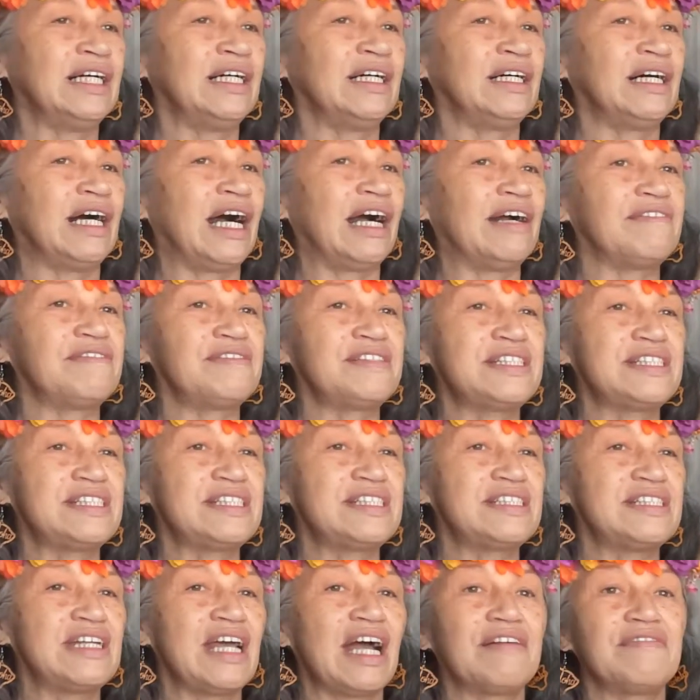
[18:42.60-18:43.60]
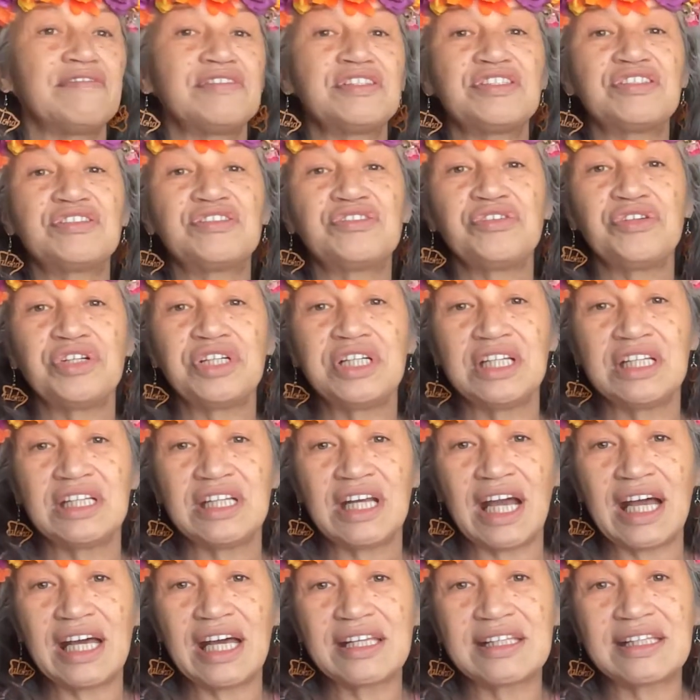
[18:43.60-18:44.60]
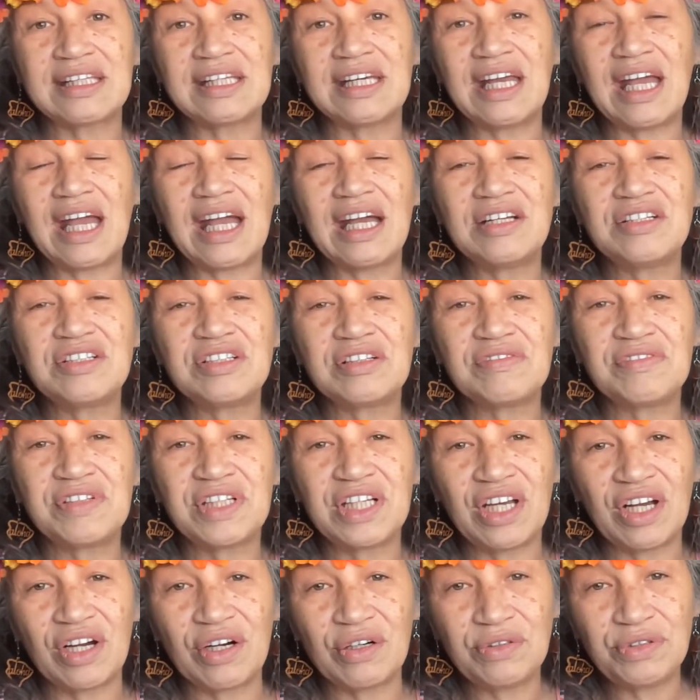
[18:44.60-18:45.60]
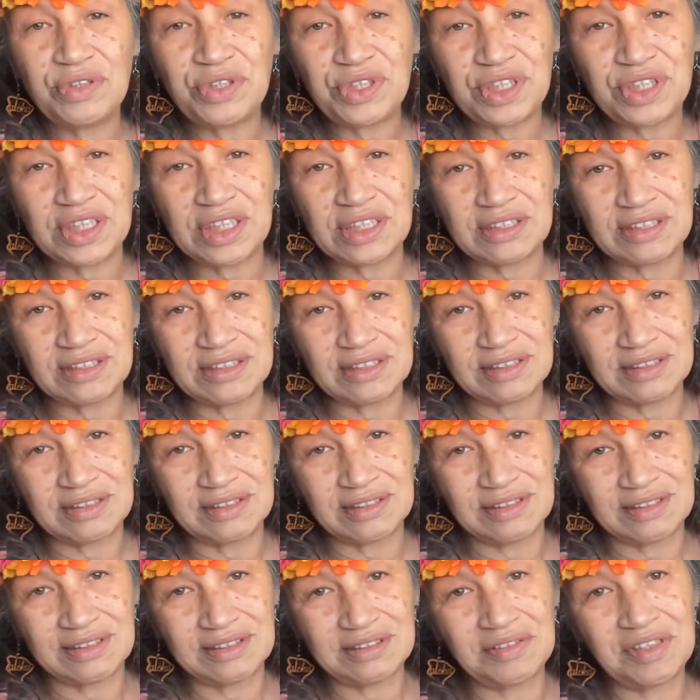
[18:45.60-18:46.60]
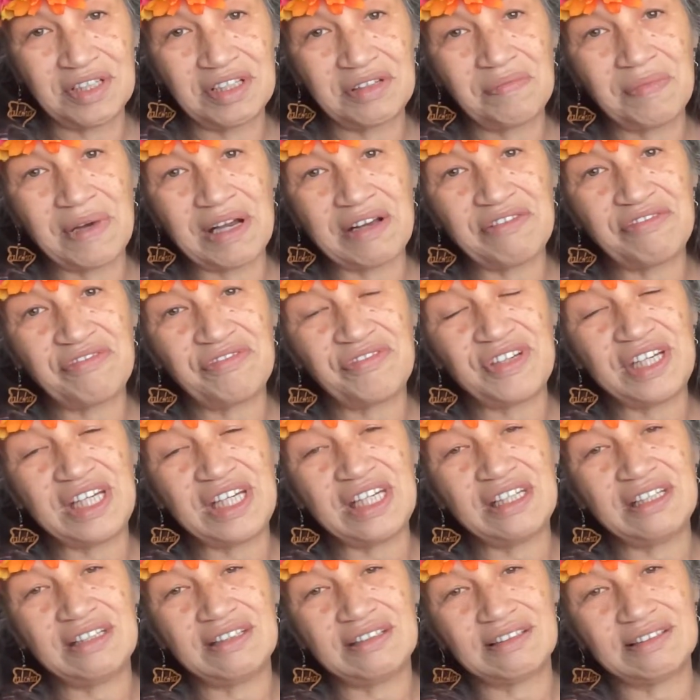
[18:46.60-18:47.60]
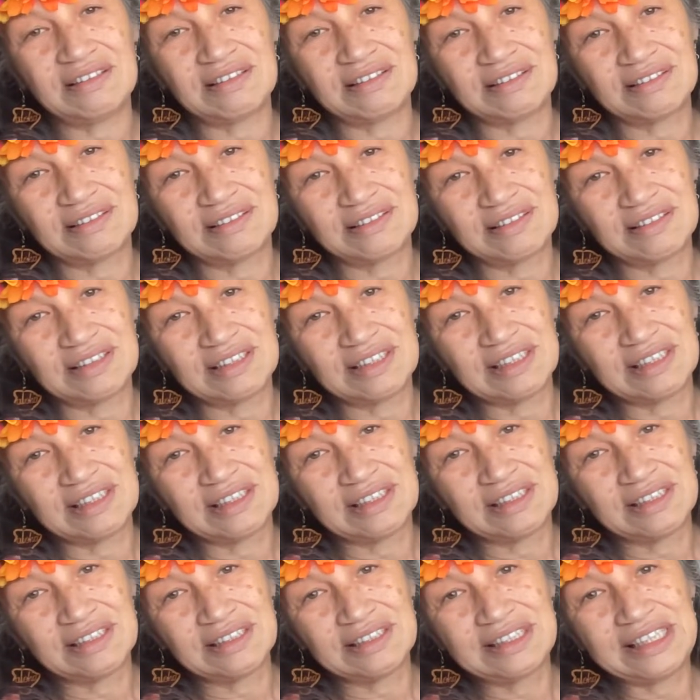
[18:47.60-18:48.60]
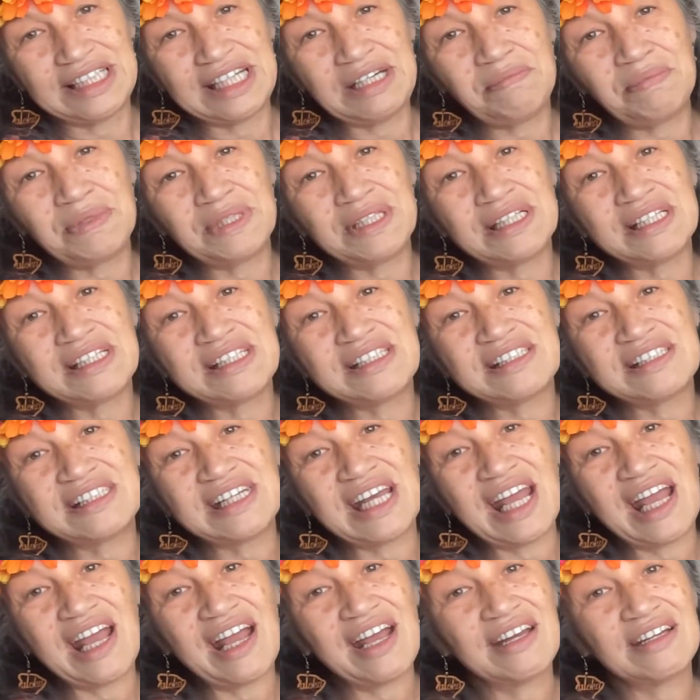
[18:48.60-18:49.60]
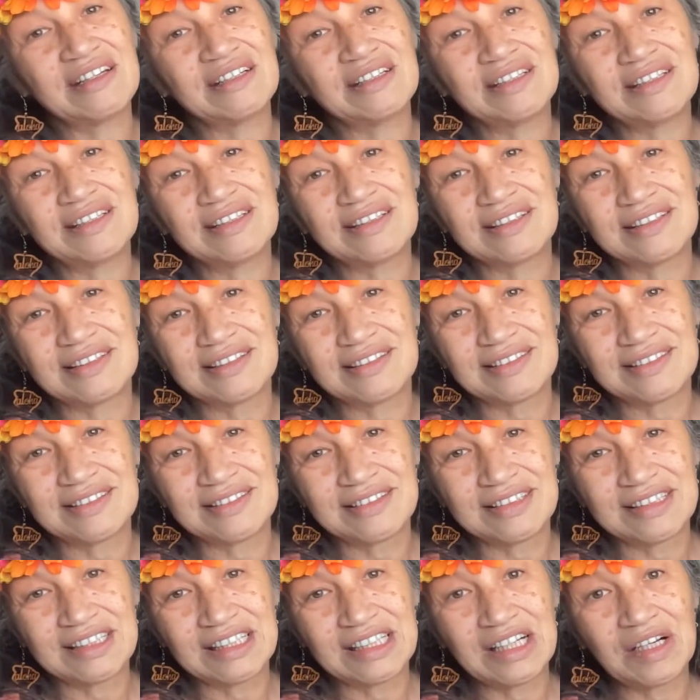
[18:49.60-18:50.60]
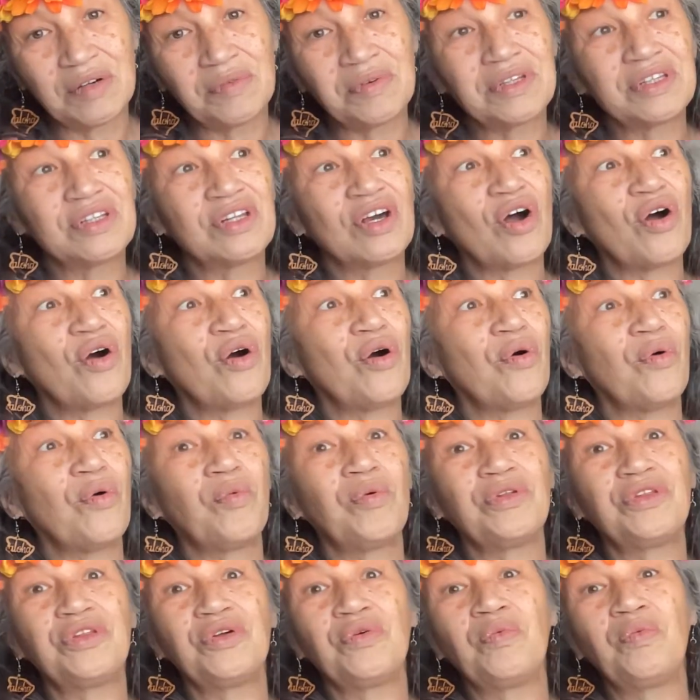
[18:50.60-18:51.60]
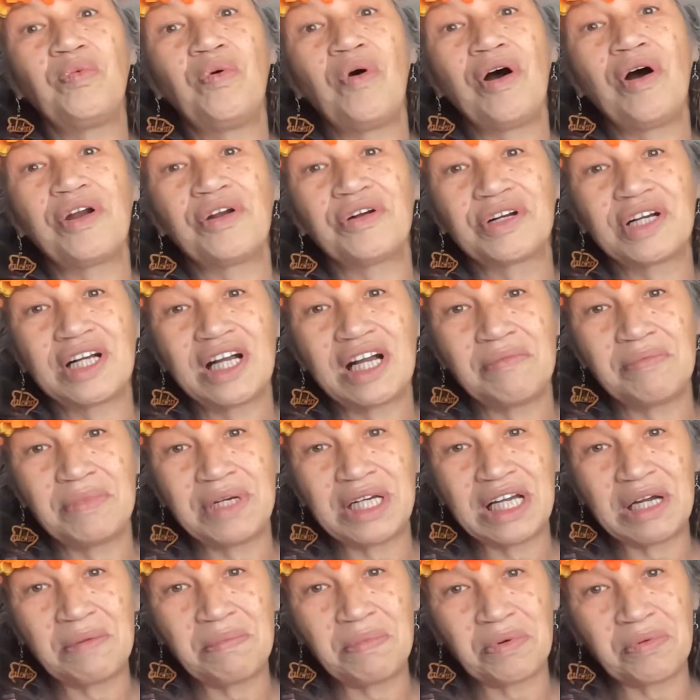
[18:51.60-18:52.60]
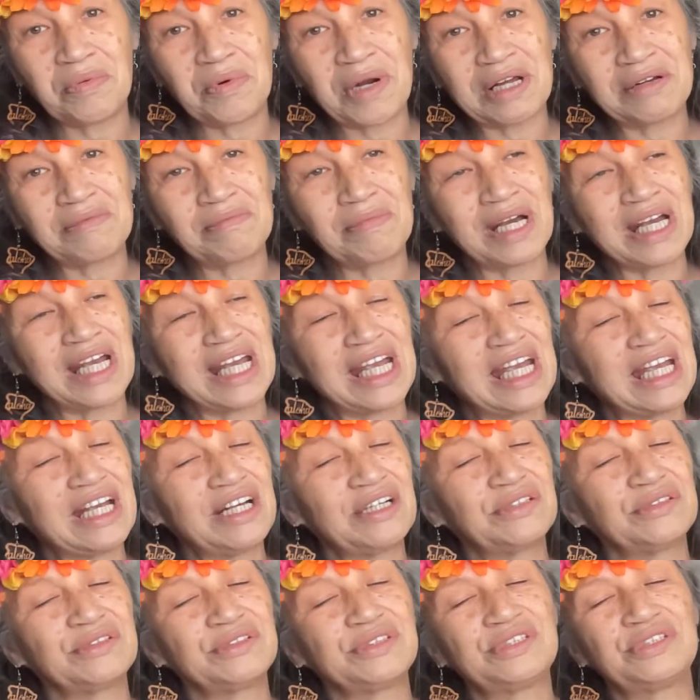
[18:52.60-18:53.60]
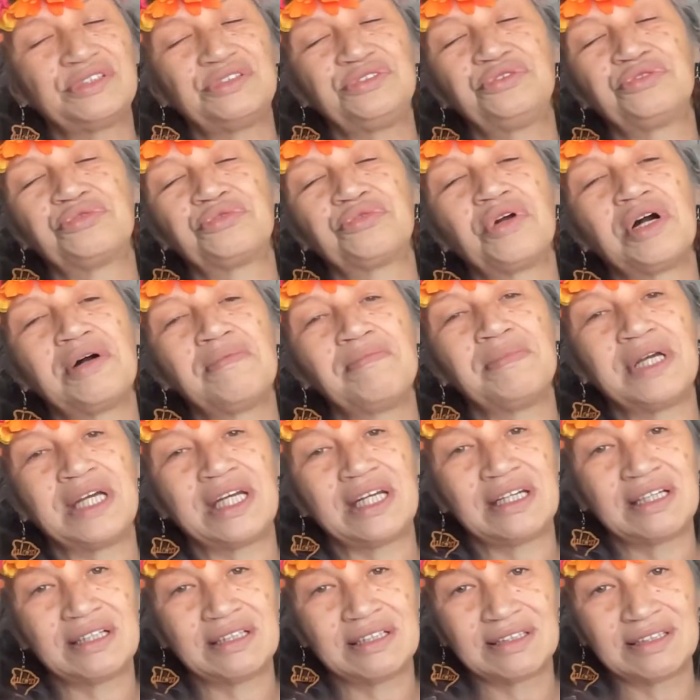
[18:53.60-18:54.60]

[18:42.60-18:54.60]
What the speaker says: I've stood at the edge of the ocean with my feet deep in the sand, with the water coming up around my ankles, drumming